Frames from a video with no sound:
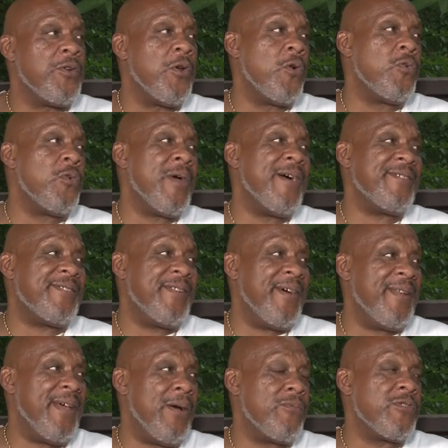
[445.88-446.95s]
who else
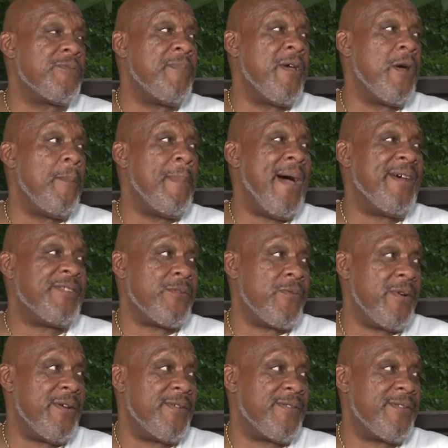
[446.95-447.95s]
done that? Was Bill Mascara.